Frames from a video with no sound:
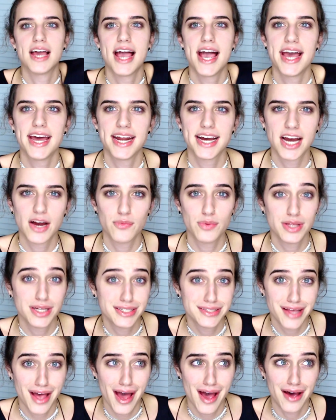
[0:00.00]
And I got really
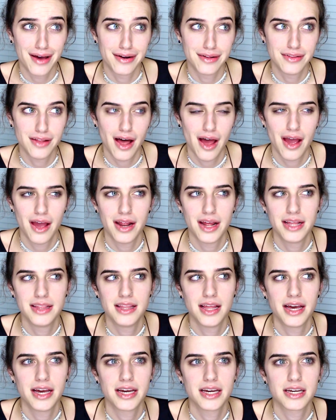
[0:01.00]
sad a lot, and
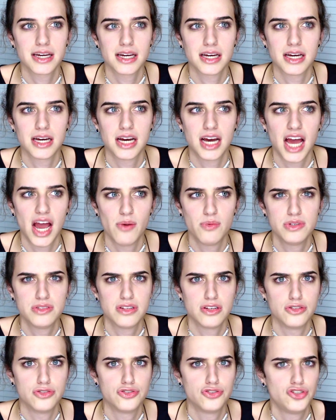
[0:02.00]
like I
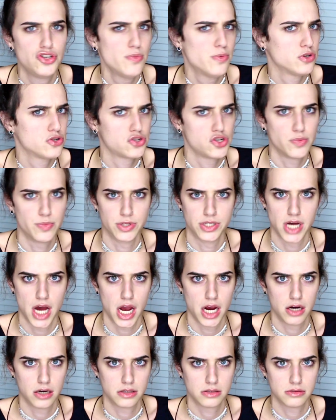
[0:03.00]
was super
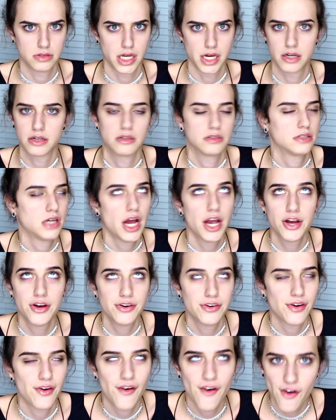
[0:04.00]
tired, like
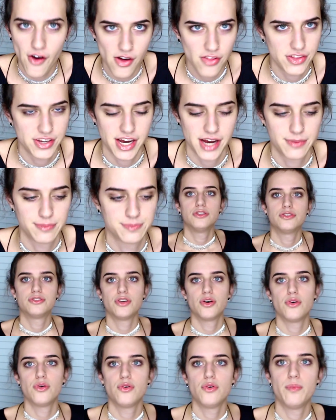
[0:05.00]
tired all the time.
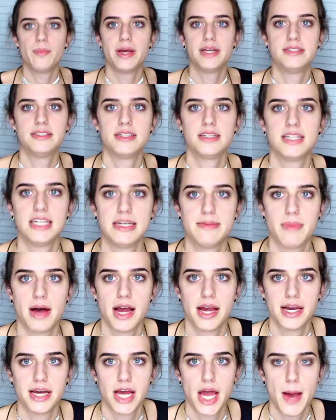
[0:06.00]
So basically
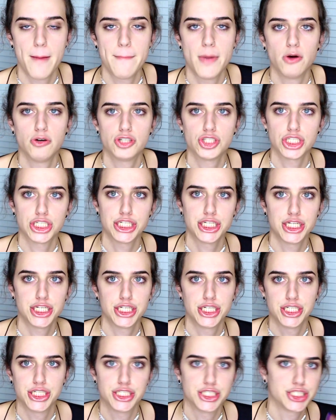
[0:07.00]
my
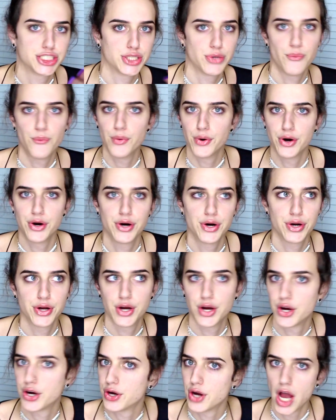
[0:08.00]
emotions were
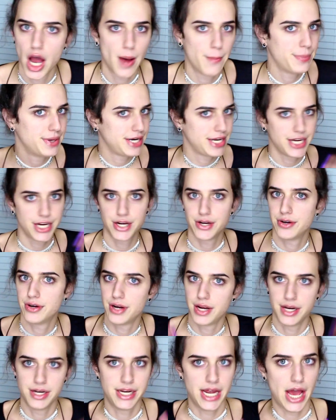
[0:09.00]
up in here
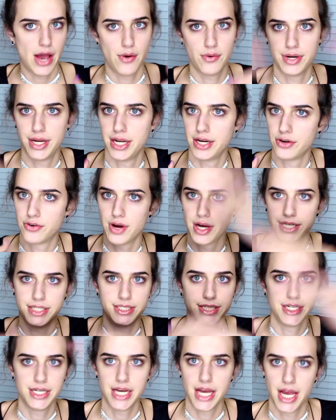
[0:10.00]
and down and
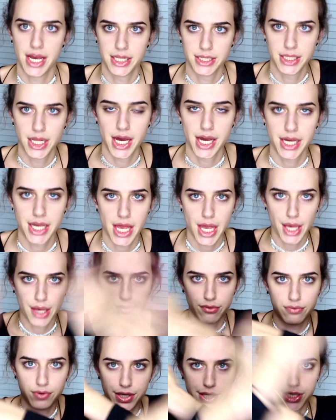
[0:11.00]
crazy and like
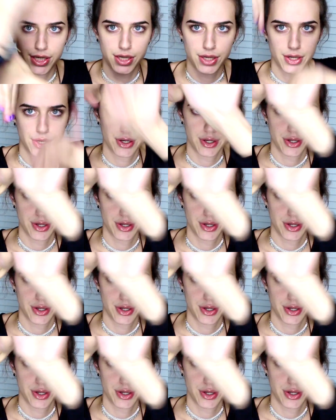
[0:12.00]
everywhere.